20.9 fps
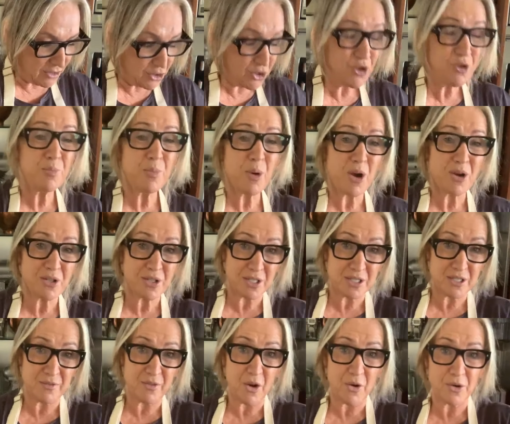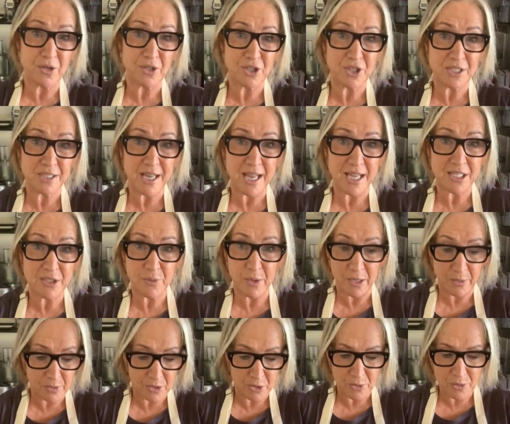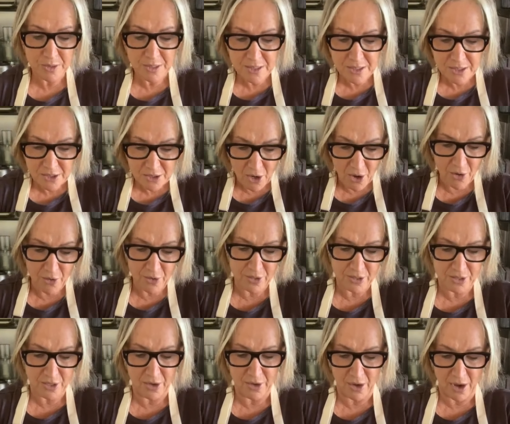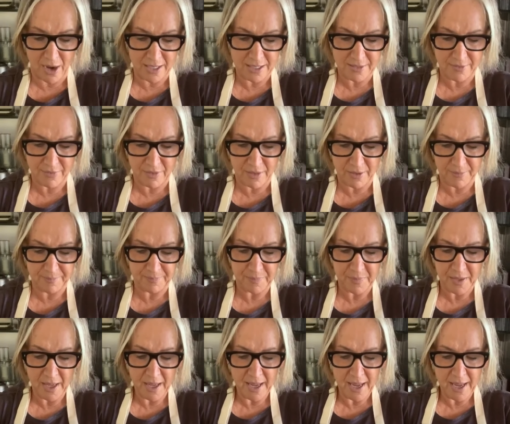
2 boxes of oranges last week, which was so nice of them.